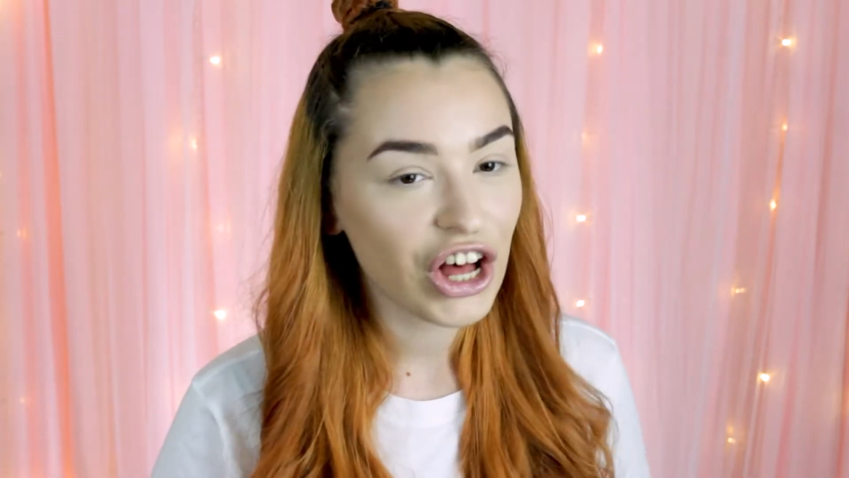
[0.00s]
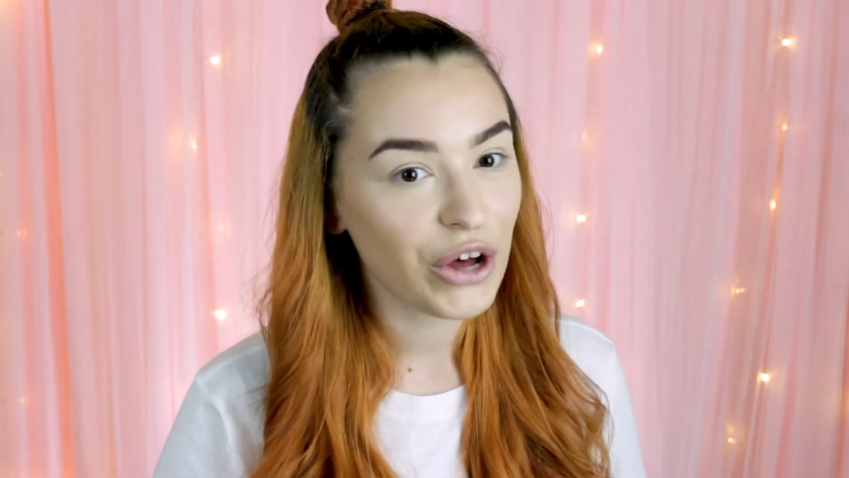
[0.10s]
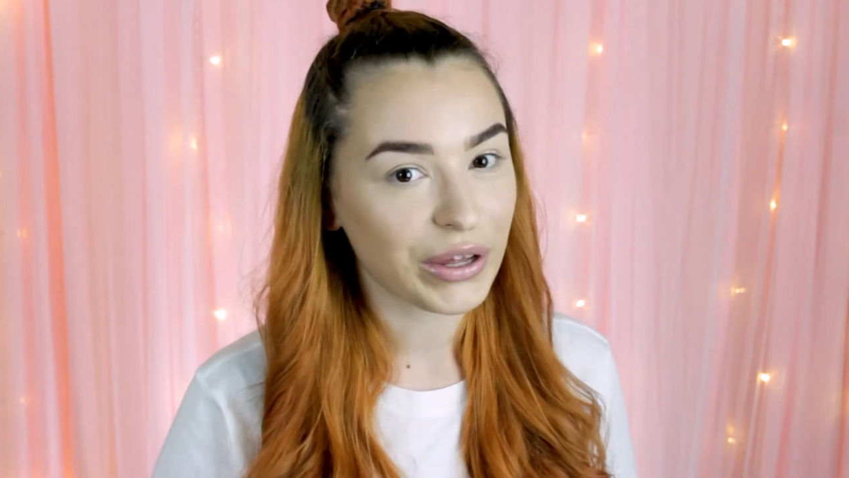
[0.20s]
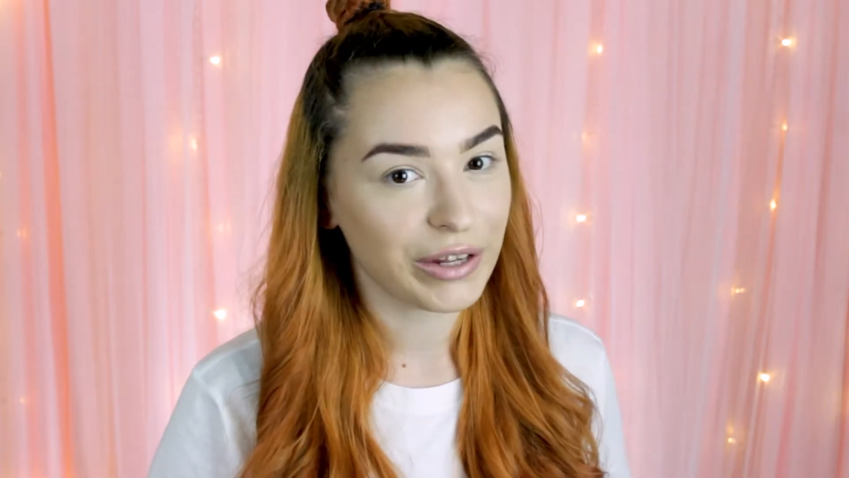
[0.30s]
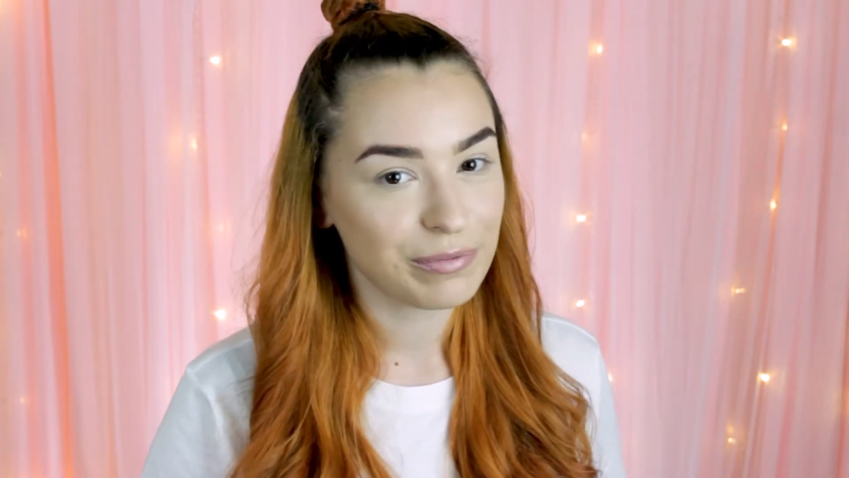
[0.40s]

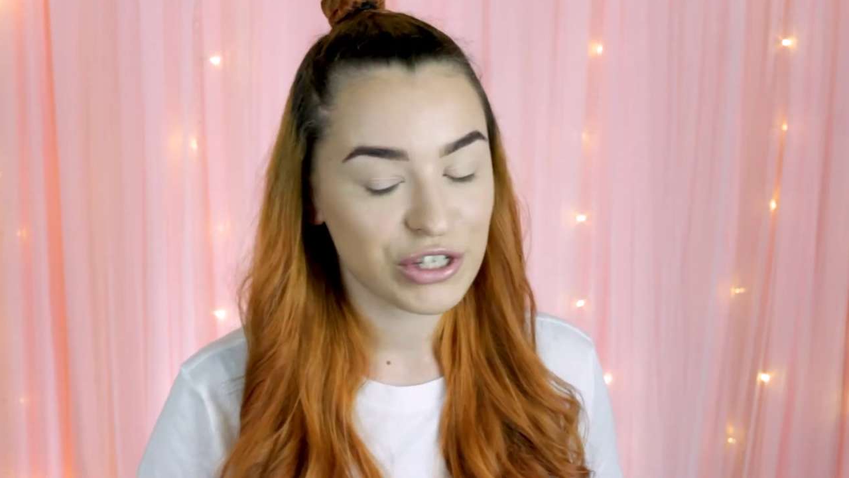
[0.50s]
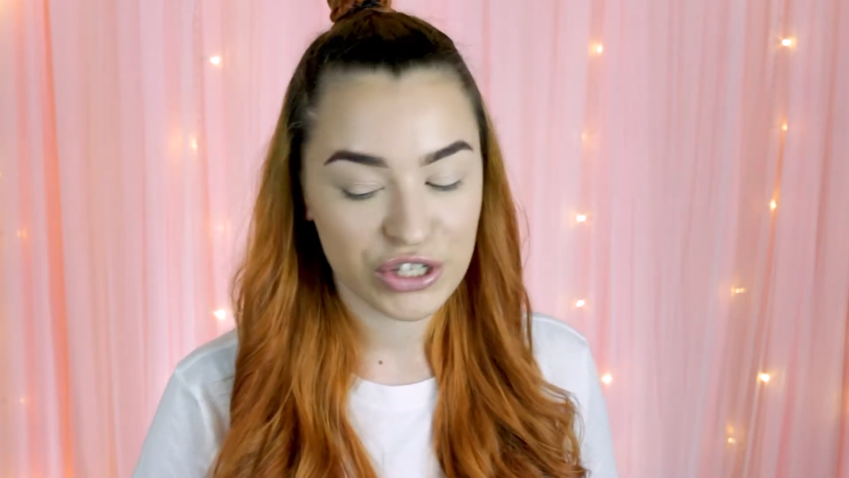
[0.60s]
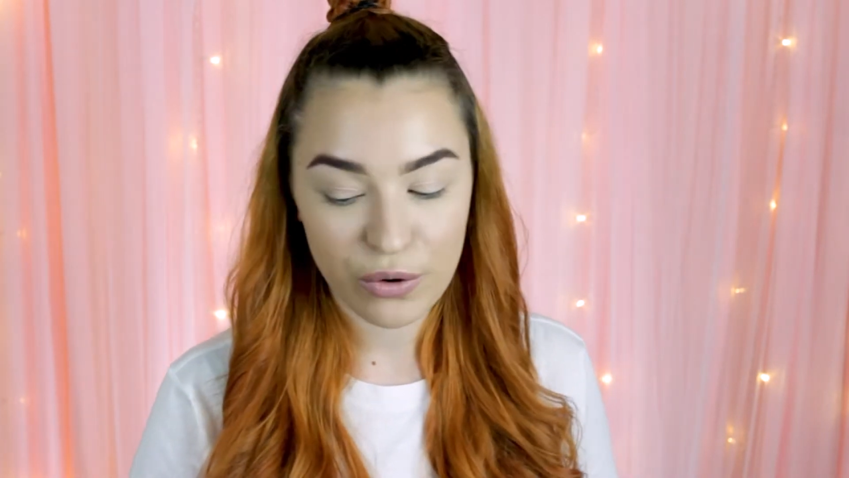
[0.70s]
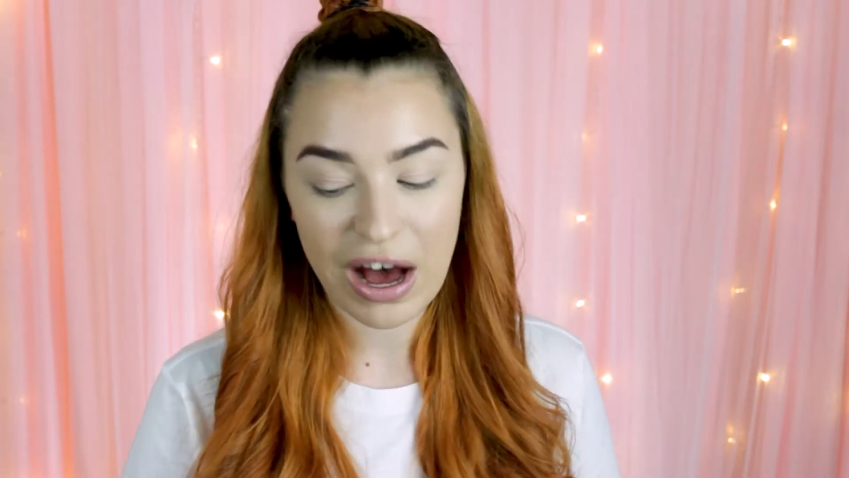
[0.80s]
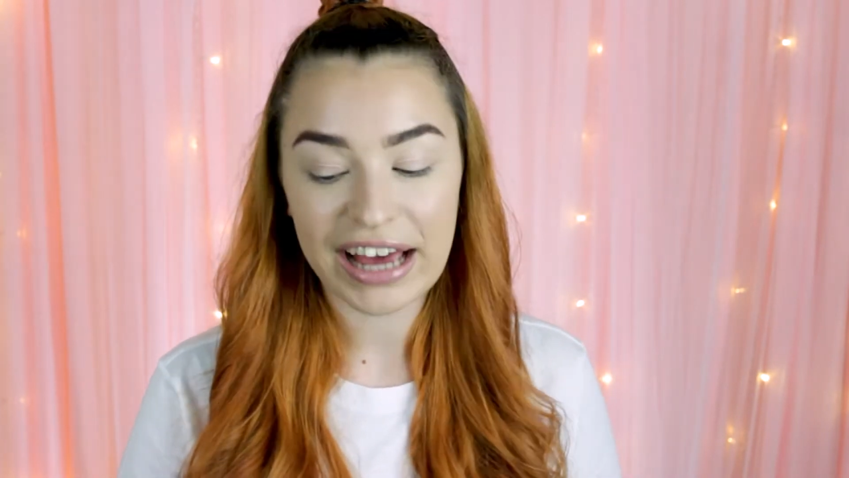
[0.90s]
Okay,
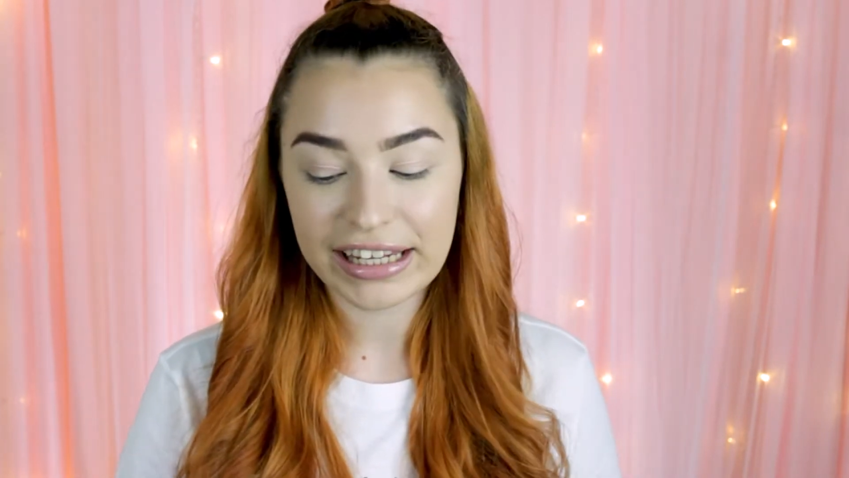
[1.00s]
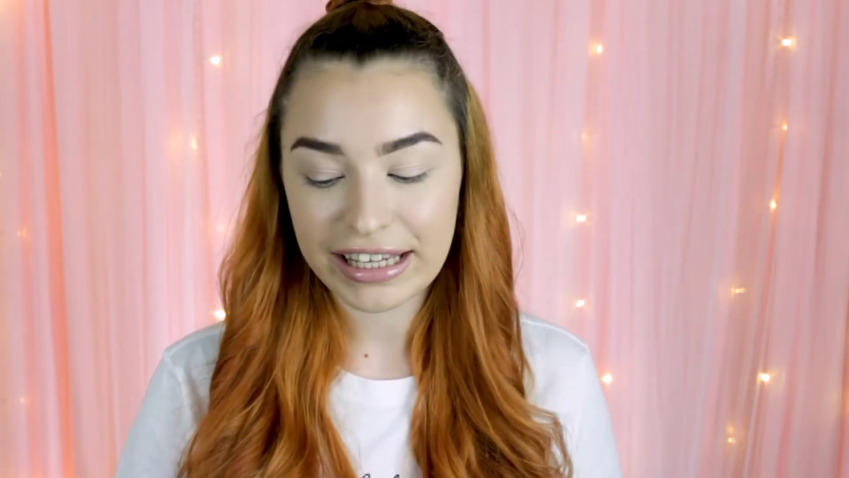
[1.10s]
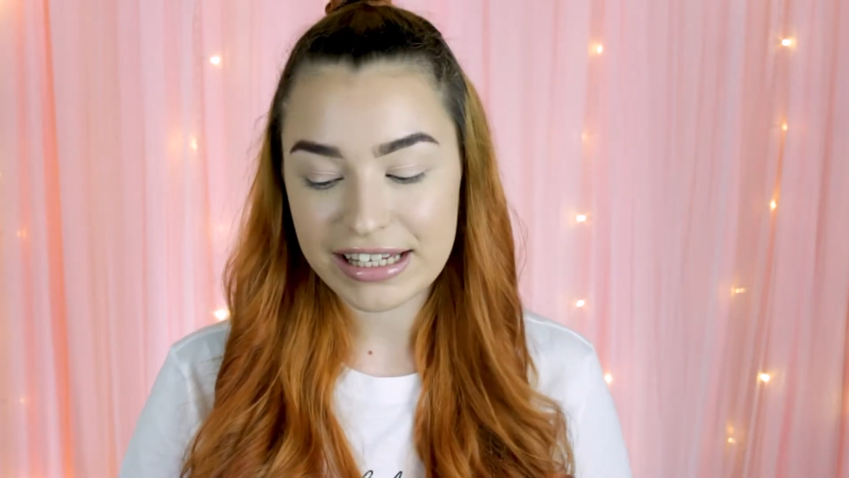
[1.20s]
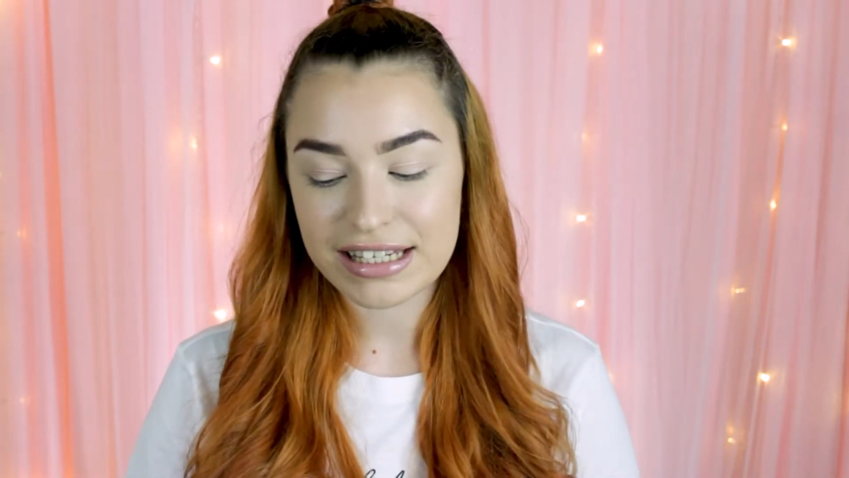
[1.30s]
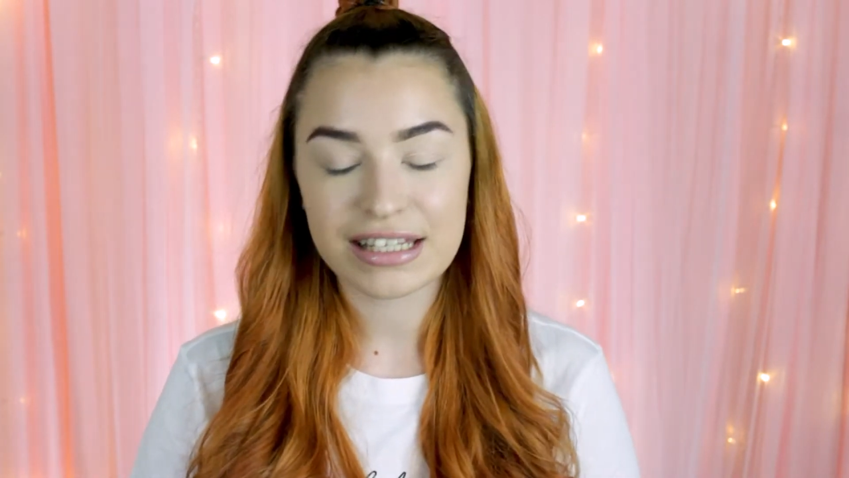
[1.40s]
so I
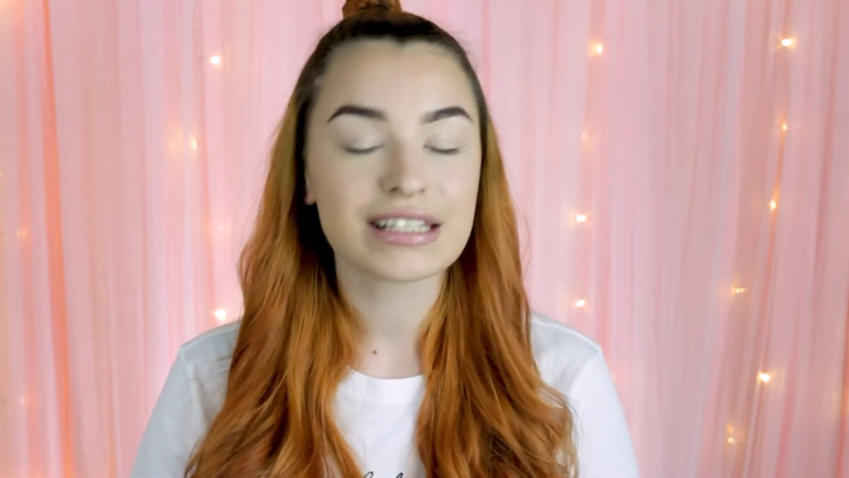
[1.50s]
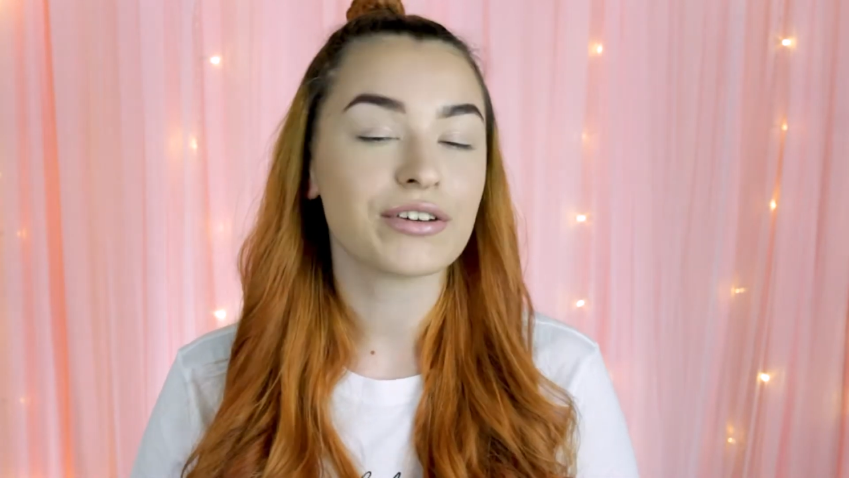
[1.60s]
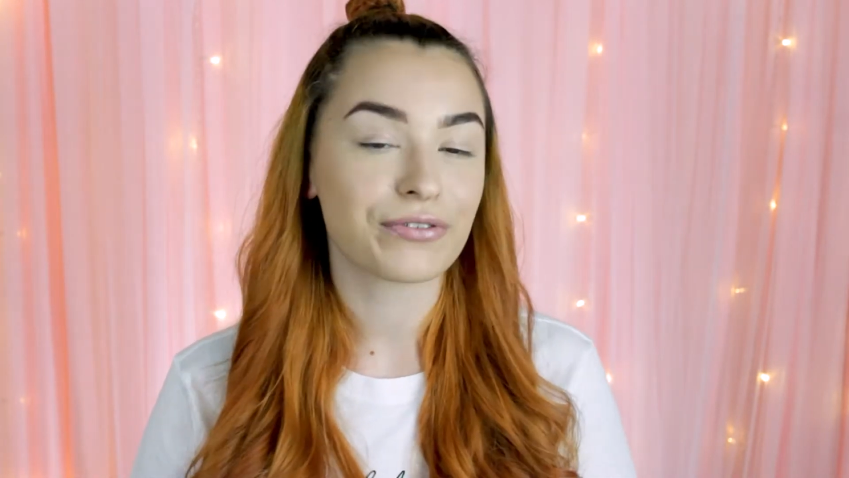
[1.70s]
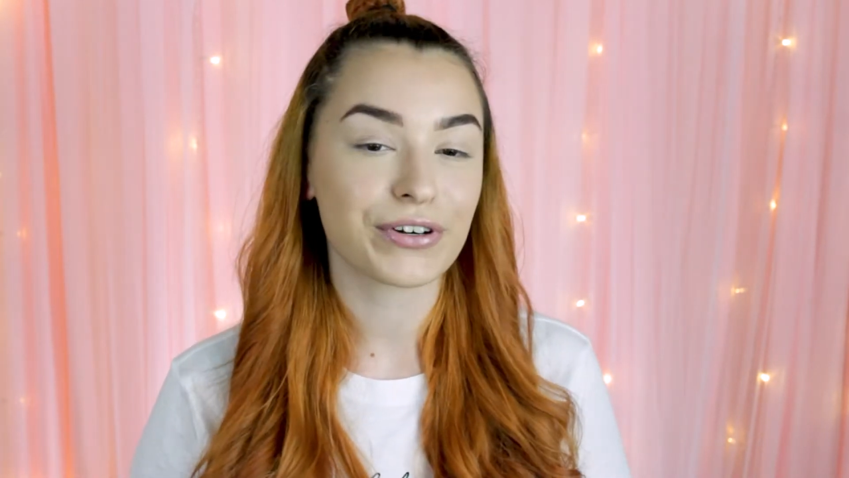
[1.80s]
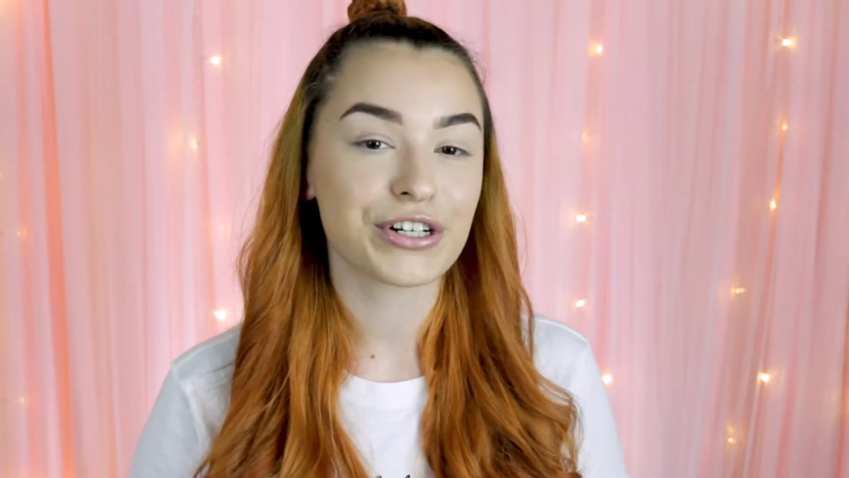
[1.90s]
guess the
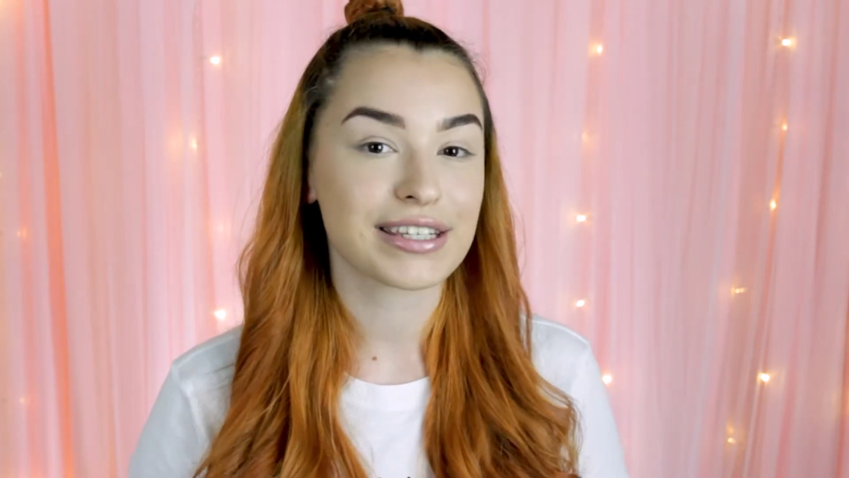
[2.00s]
first